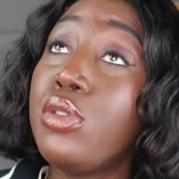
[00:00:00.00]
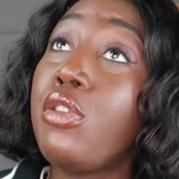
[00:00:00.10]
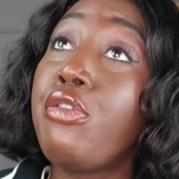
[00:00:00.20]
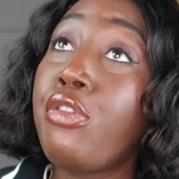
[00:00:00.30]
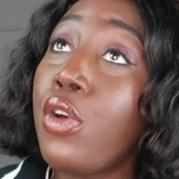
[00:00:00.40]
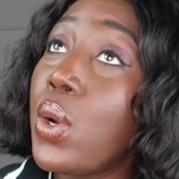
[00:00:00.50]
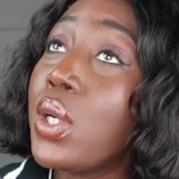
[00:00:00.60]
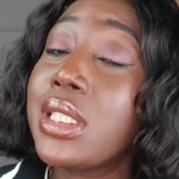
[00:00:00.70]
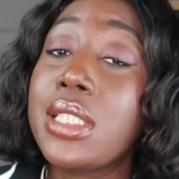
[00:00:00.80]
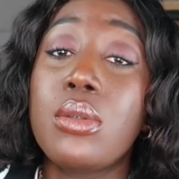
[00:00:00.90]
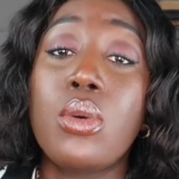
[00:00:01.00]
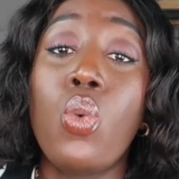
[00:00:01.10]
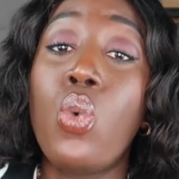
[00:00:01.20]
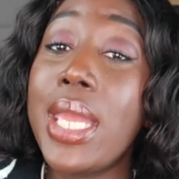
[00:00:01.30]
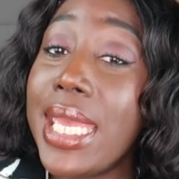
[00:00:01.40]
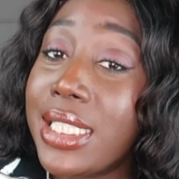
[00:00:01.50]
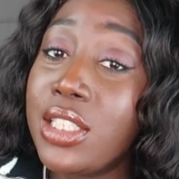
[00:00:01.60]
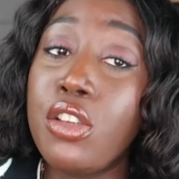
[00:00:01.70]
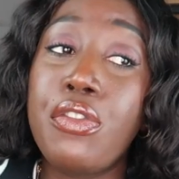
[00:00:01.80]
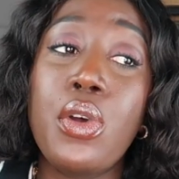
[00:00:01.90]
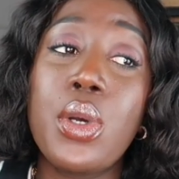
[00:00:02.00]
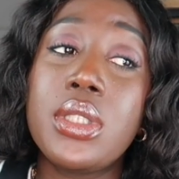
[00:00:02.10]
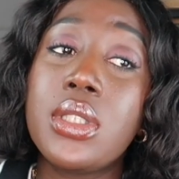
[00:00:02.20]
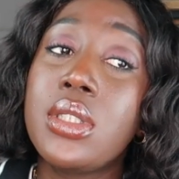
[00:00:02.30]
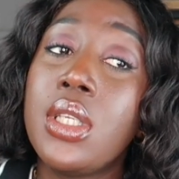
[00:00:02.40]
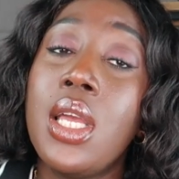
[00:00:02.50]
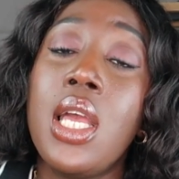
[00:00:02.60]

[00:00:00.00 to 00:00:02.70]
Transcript: the first weeks the first